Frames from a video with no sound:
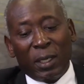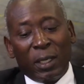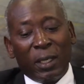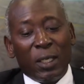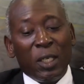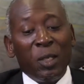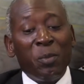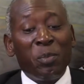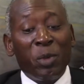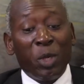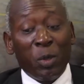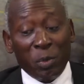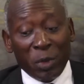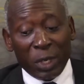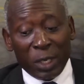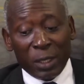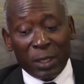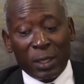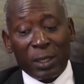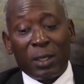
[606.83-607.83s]

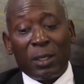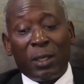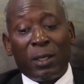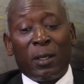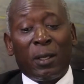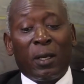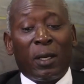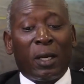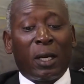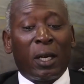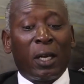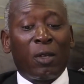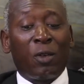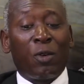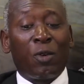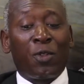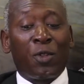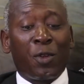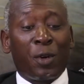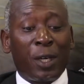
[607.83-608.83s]
implement an
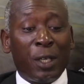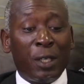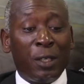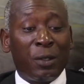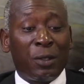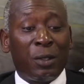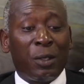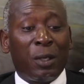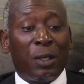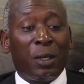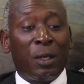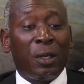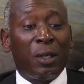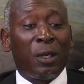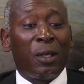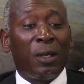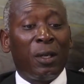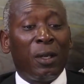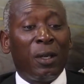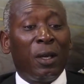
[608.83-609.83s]
authorized
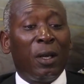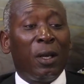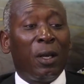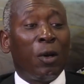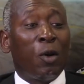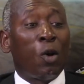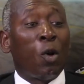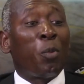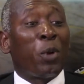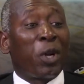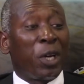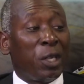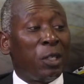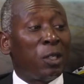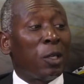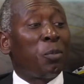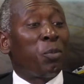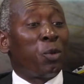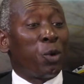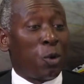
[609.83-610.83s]

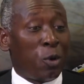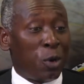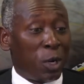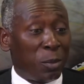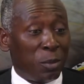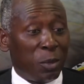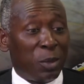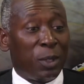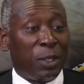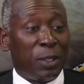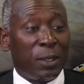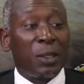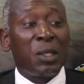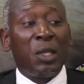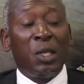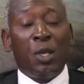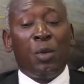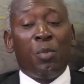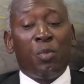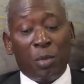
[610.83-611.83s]
operator program
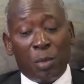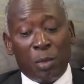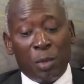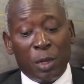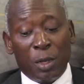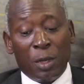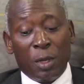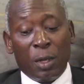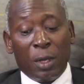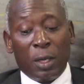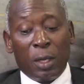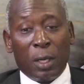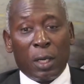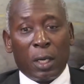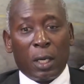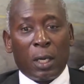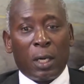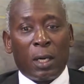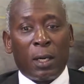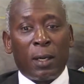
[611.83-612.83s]
scheme.
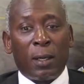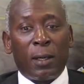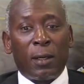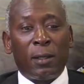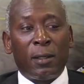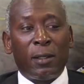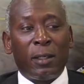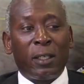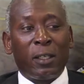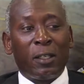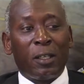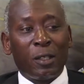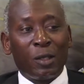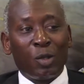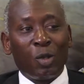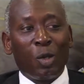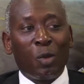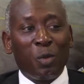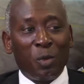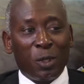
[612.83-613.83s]
It does
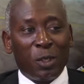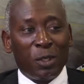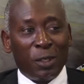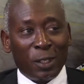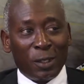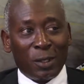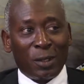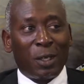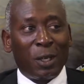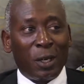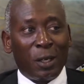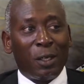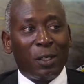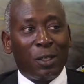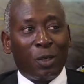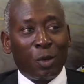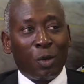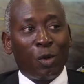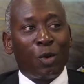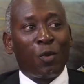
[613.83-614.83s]
not necessarily
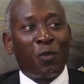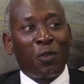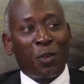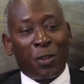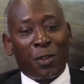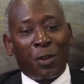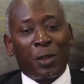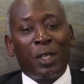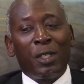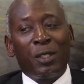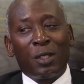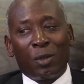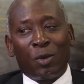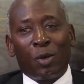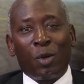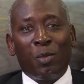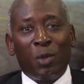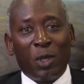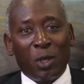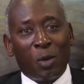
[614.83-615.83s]
talk of authorized
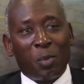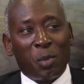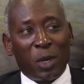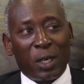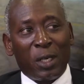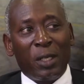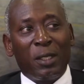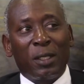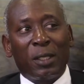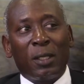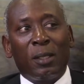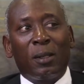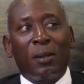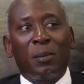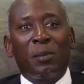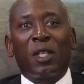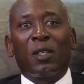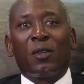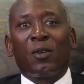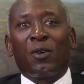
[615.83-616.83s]
economic operator,
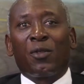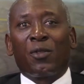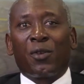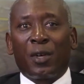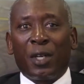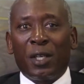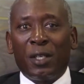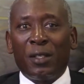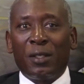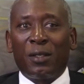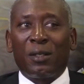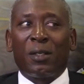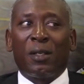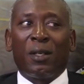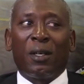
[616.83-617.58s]
but authorized